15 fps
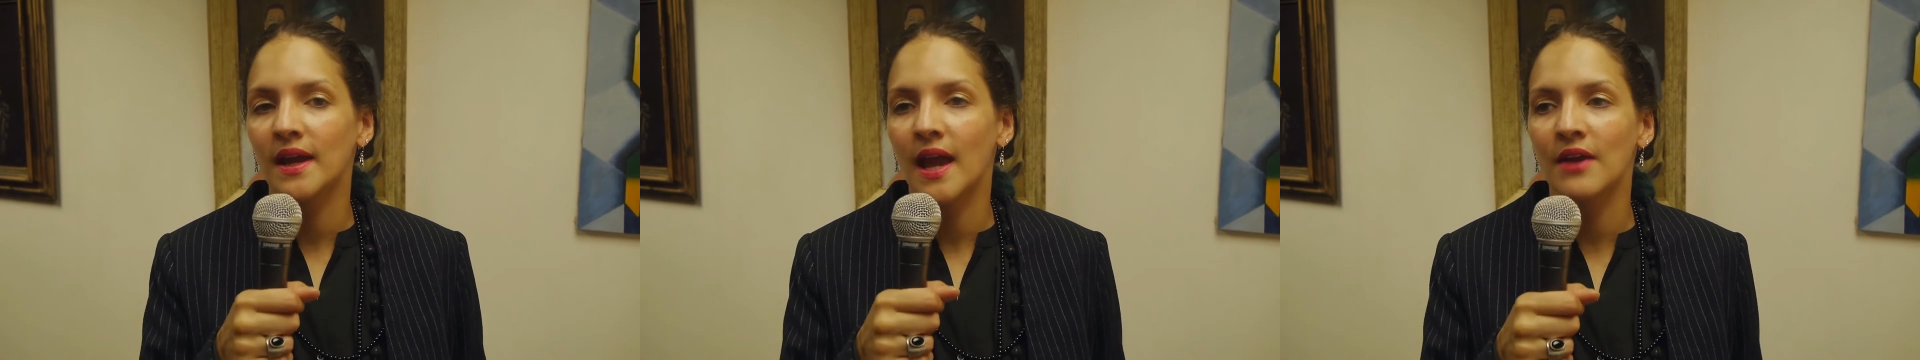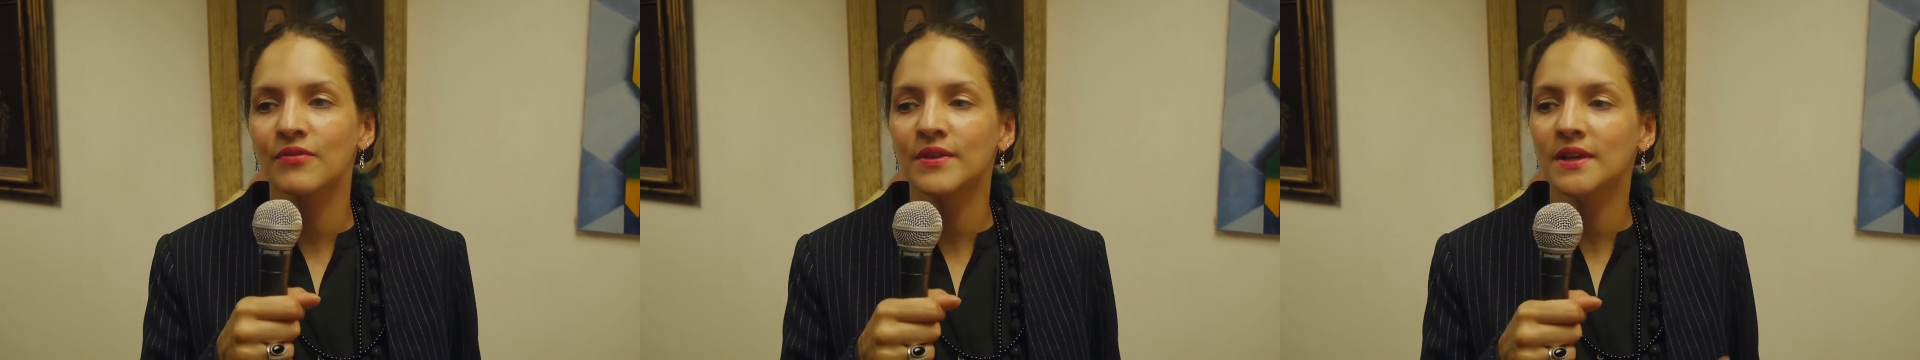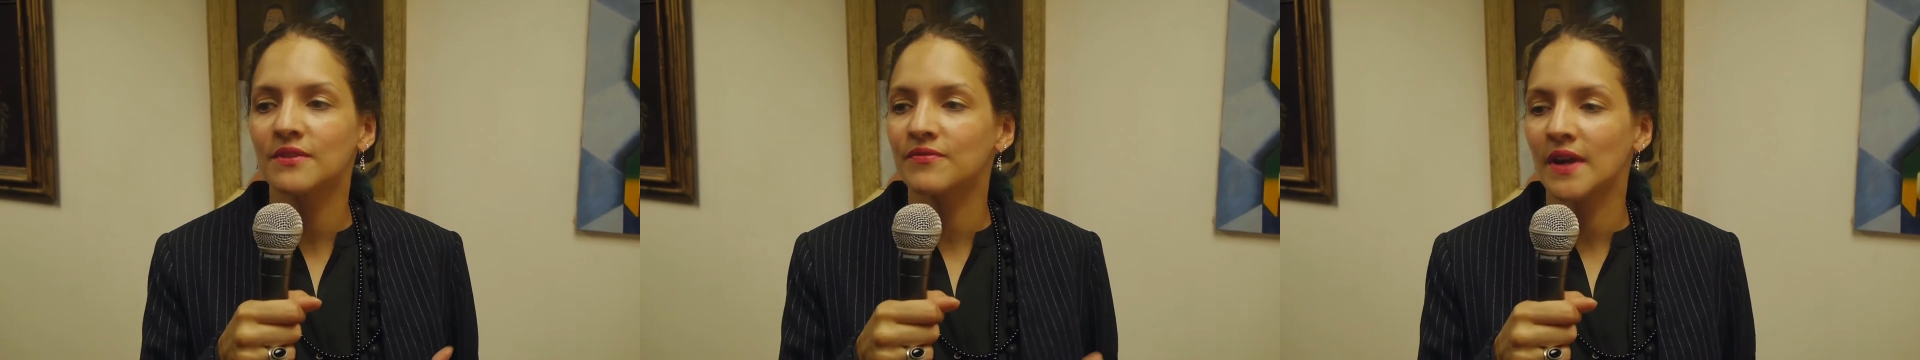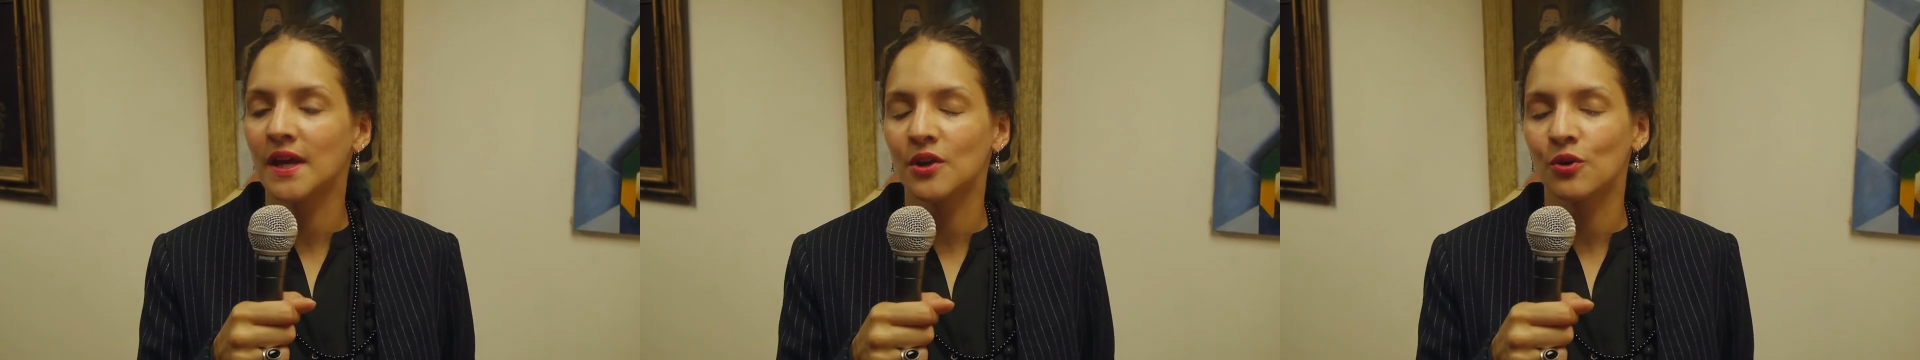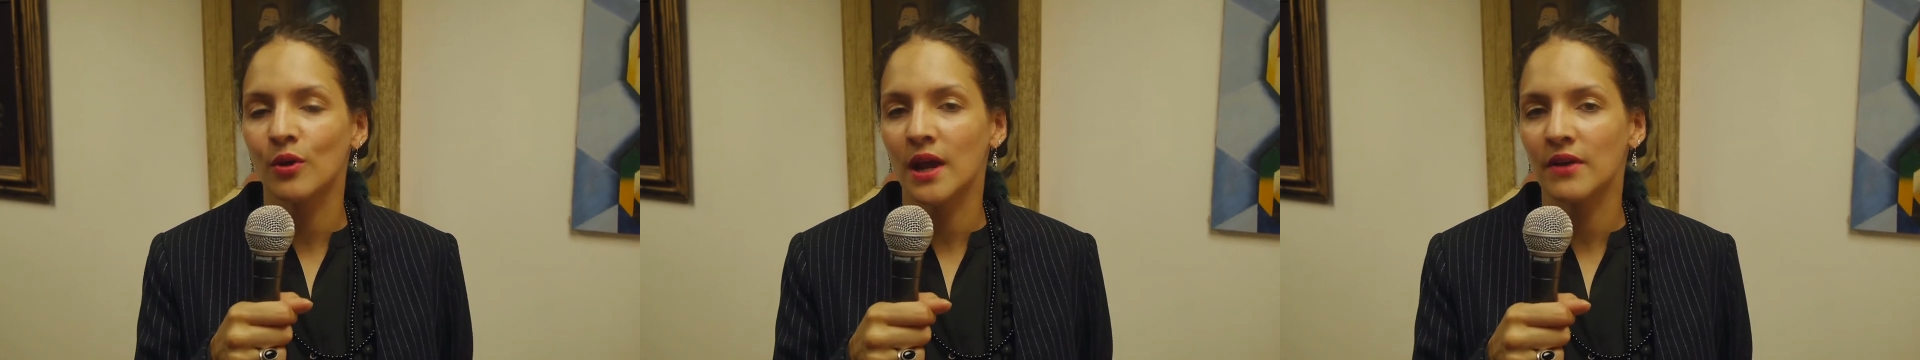every event
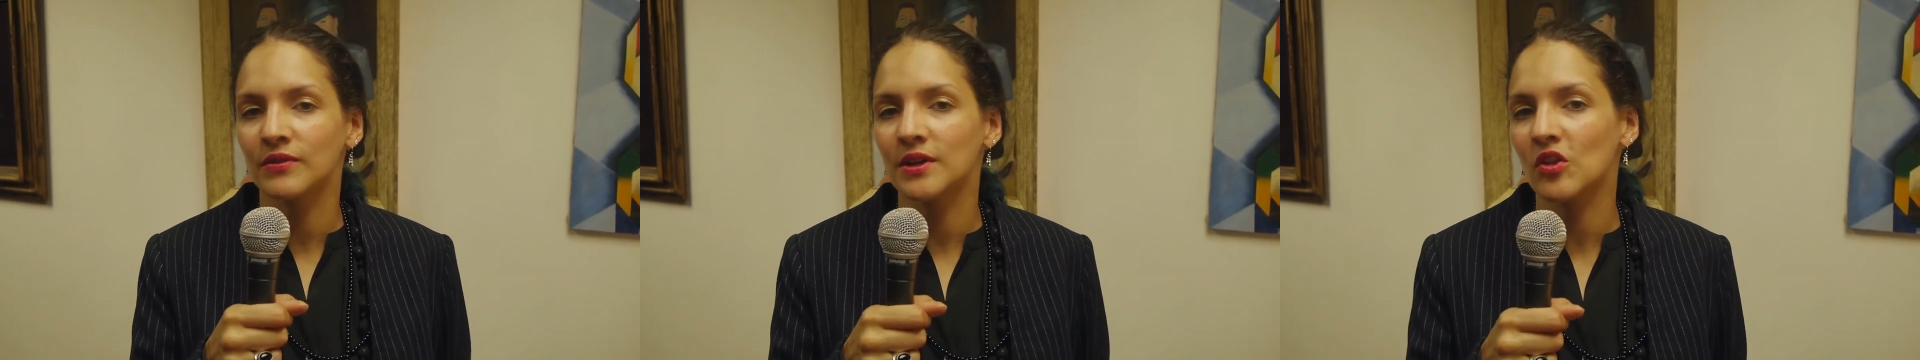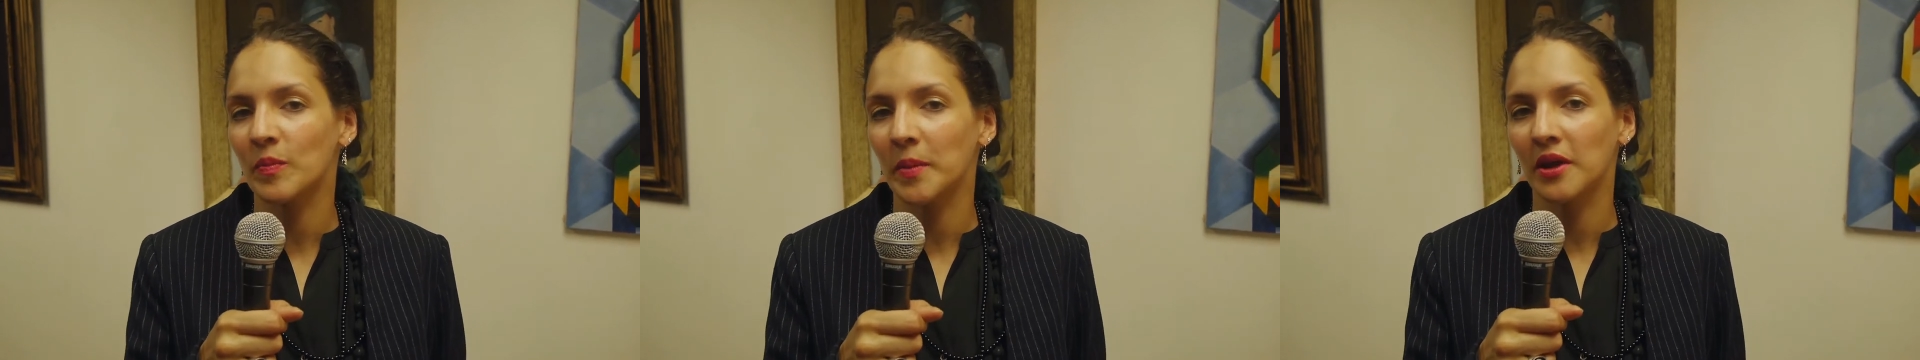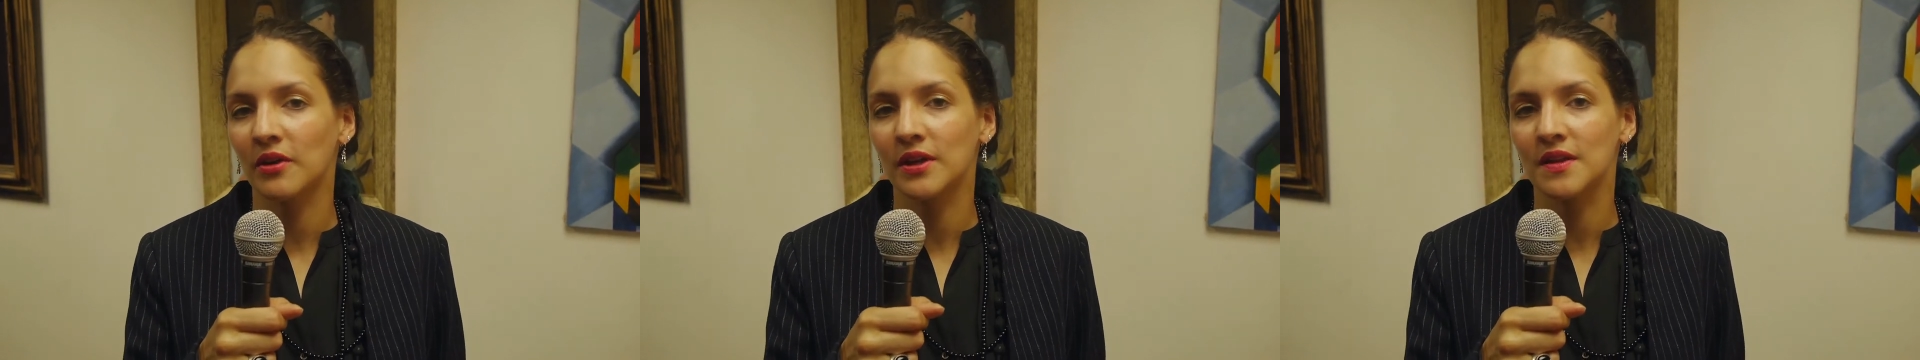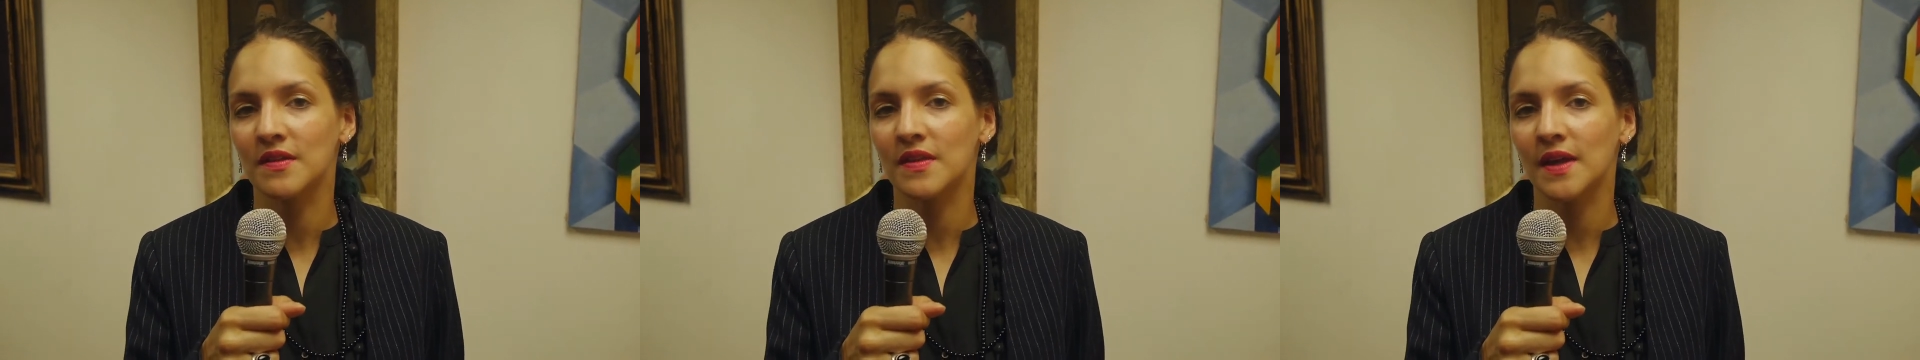or every experience